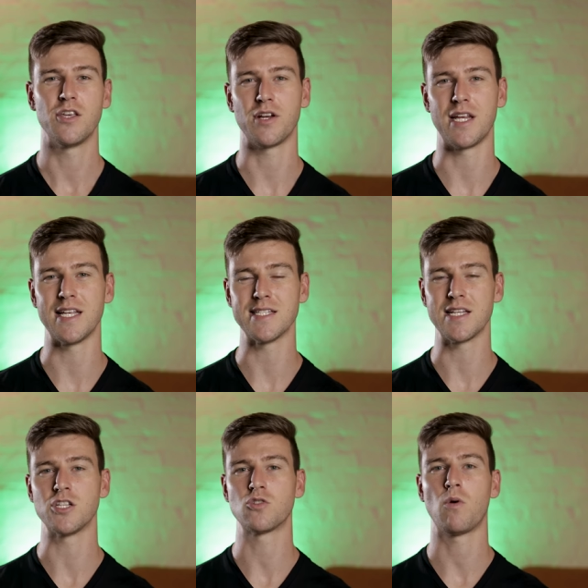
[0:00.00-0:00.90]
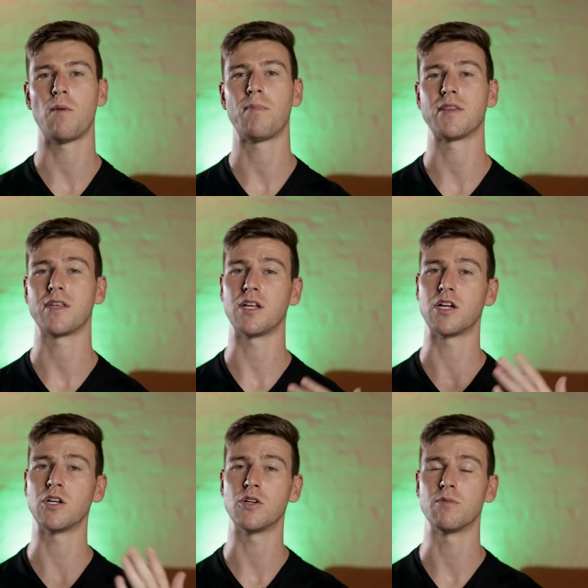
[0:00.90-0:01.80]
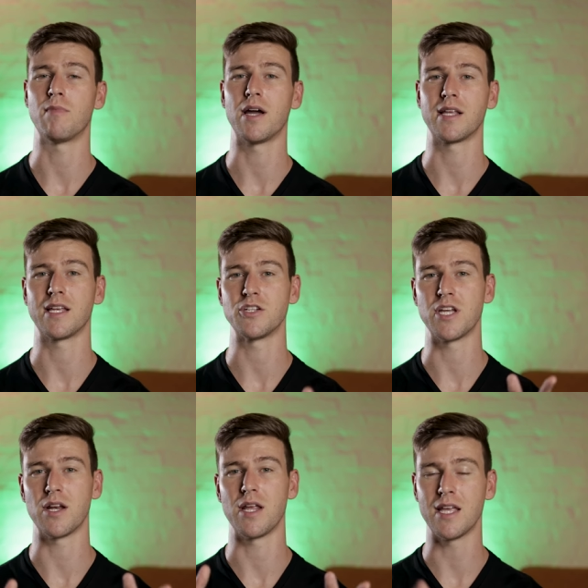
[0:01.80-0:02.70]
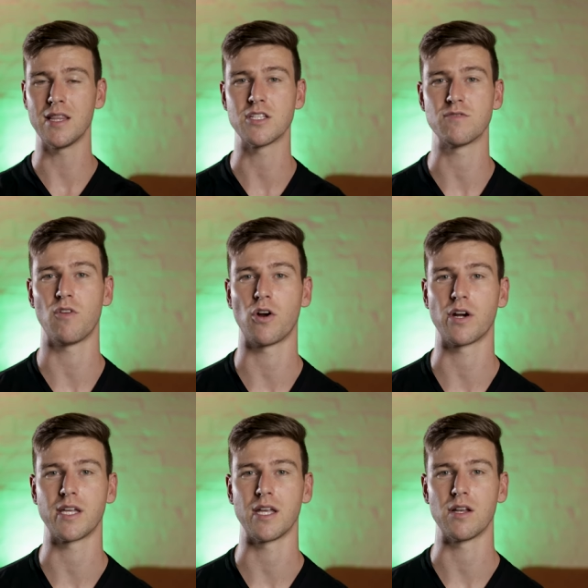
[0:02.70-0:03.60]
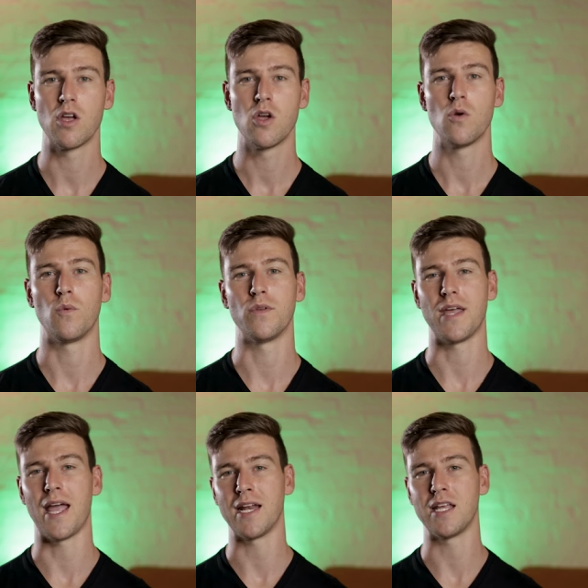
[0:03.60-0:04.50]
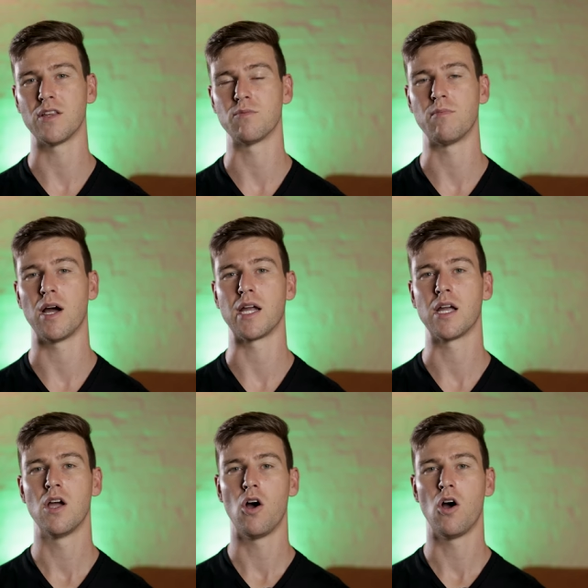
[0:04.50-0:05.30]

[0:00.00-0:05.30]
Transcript: you can easily swap out the included mic that you get in this vlogger kit with any other mic